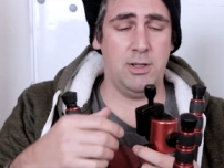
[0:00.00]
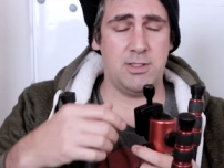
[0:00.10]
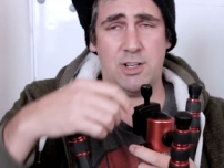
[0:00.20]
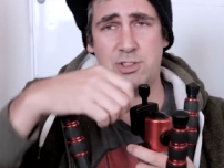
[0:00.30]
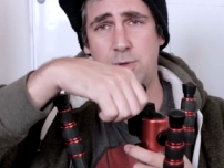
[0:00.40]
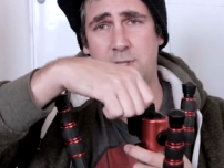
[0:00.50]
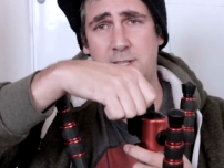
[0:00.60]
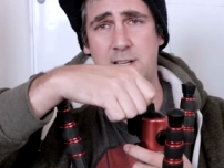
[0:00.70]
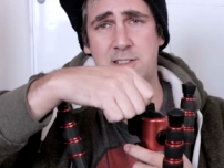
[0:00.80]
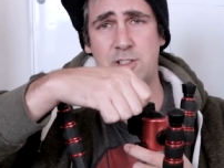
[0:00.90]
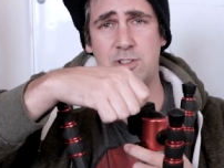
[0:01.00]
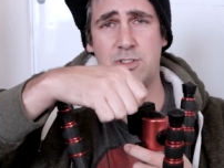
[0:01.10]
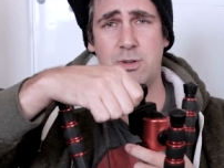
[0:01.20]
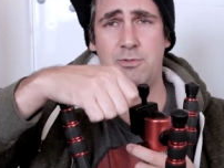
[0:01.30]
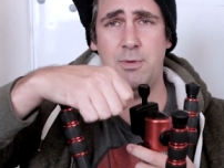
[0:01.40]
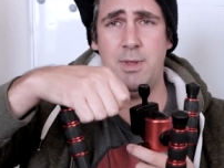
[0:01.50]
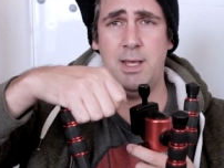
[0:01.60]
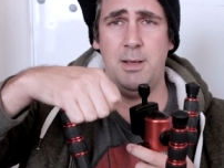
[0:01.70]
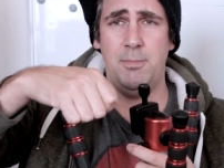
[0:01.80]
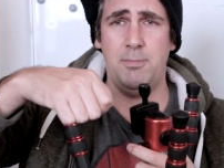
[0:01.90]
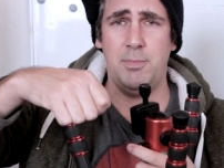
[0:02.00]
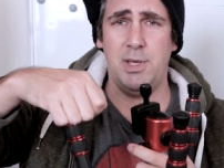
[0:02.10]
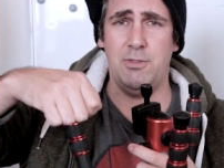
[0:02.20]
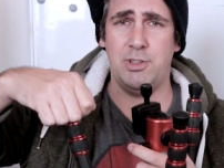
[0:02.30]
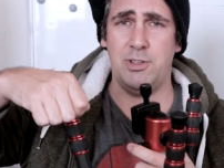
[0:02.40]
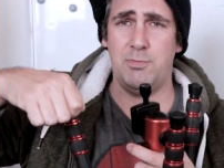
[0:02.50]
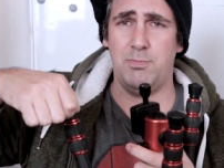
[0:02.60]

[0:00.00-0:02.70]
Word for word: It's actually really nice to just sort of be able to